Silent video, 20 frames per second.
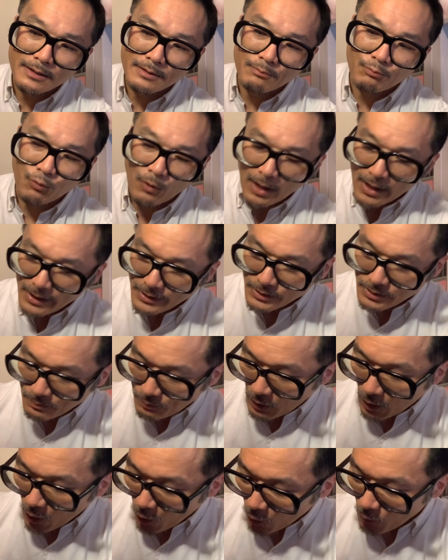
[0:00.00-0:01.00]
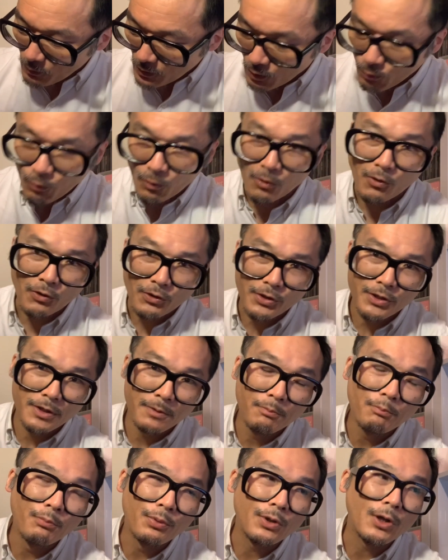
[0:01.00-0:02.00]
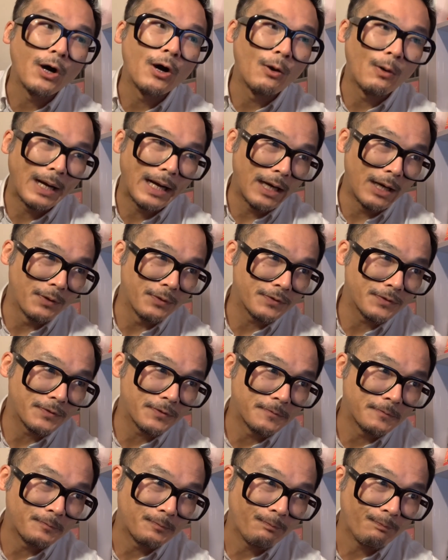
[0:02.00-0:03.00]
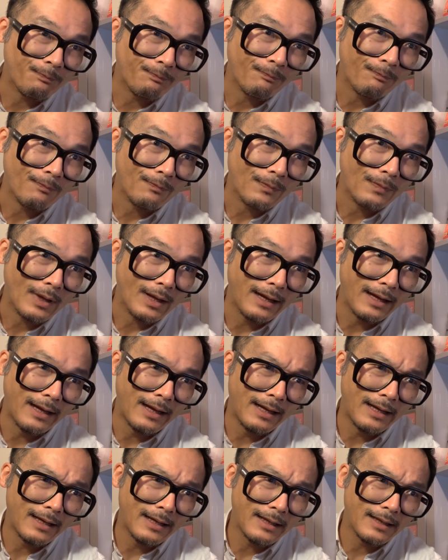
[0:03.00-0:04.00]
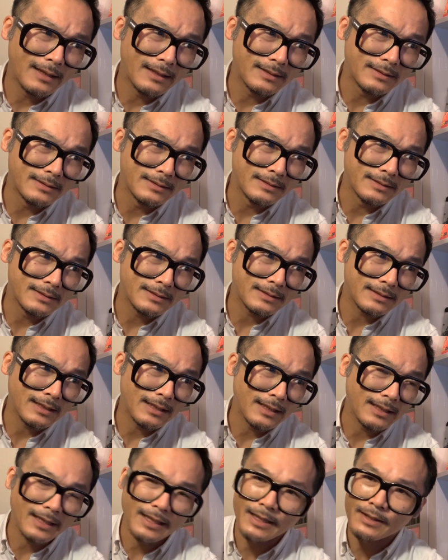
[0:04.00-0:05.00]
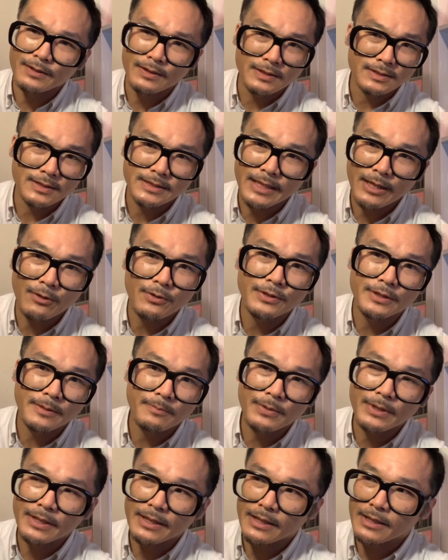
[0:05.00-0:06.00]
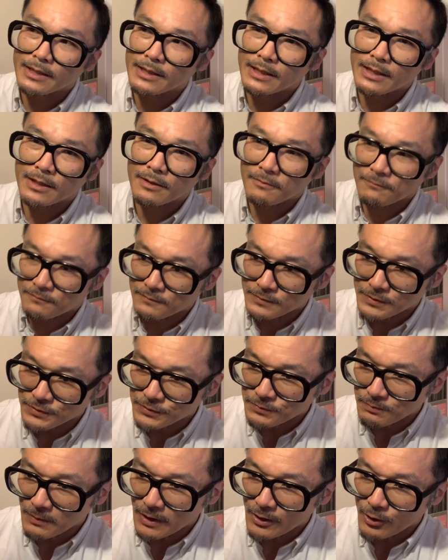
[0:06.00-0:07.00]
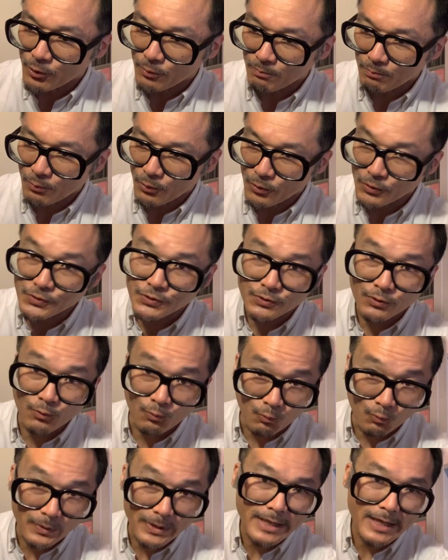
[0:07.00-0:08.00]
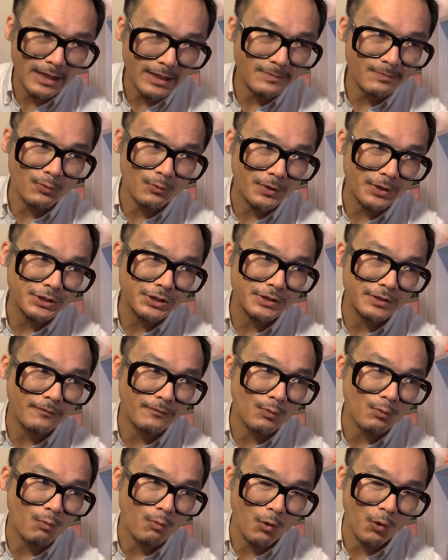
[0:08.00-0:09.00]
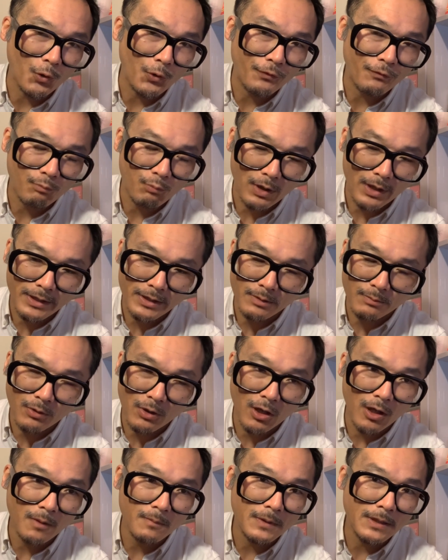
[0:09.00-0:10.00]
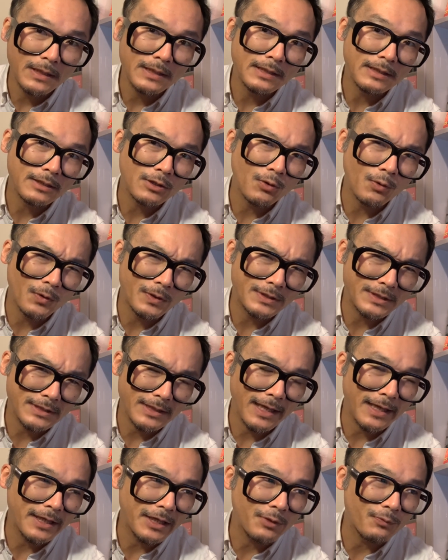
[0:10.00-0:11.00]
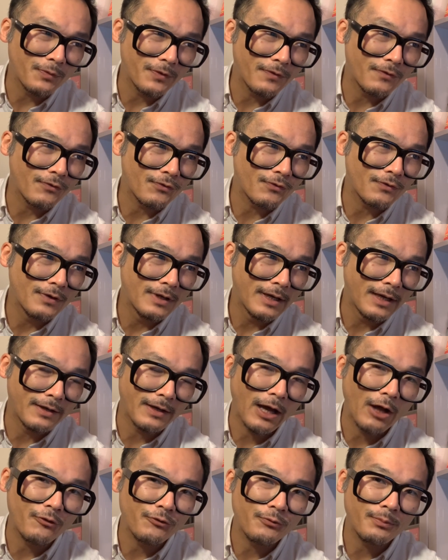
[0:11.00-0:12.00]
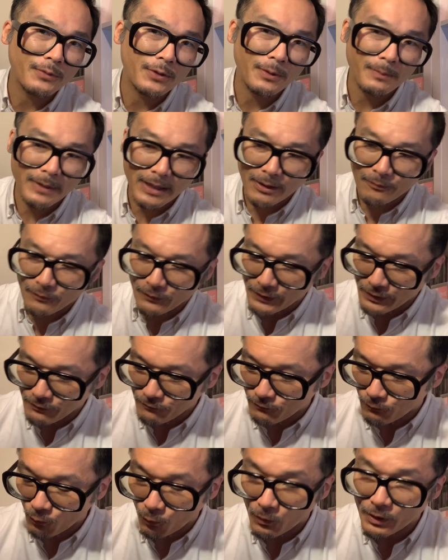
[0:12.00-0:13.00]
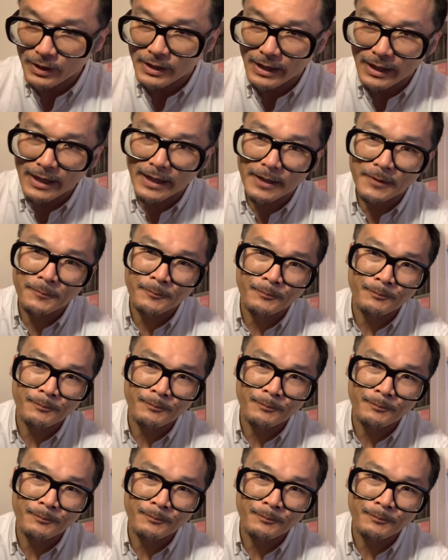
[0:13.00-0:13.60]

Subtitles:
Brian De Palma work, Blowout, and again, the serendipity of just my own personal re-exploration of the world of Brian De Palma, coinciding with this announcement about the 4K